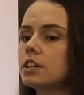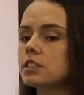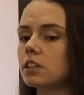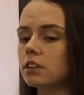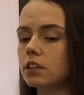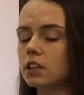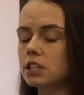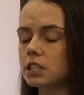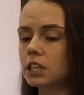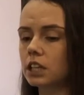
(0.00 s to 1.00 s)
So 13.
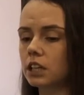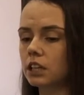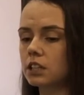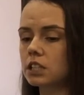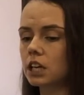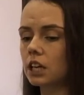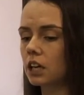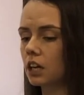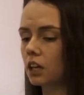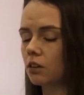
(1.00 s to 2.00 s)

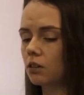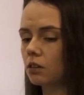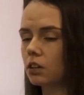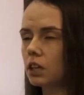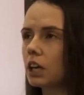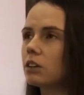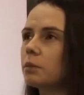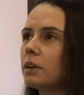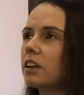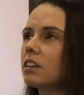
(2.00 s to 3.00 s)
Oh, how do
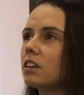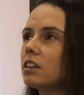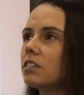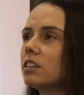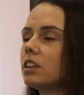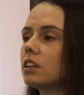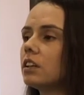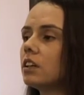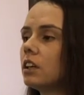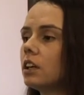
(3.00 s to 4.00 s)
I make 13?
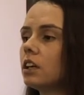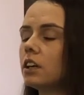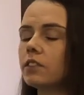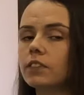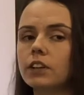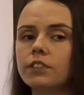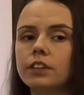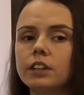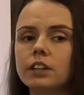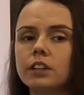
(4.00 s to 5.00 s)

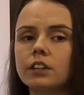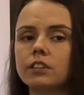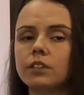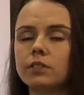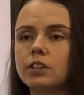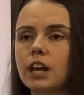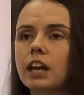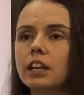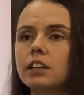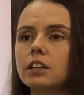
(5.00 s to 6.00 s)
13. So
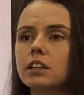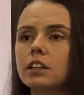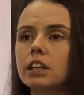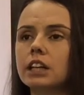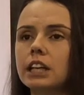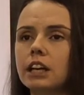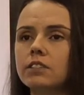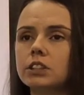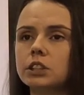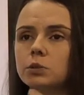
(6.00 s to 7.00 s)
10,
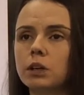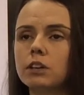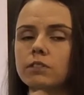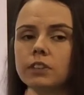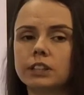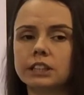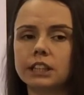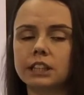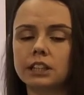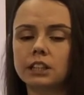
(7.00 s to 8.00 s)
11, 12,
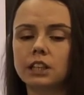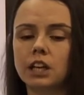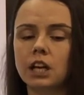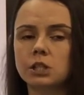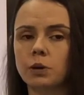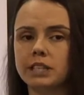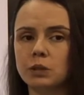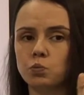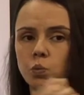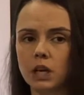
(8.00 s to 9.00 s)
13. So I did
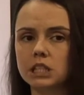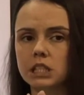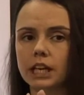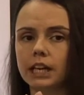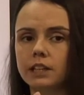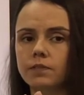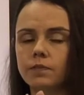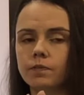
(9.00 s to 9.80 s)
1 10.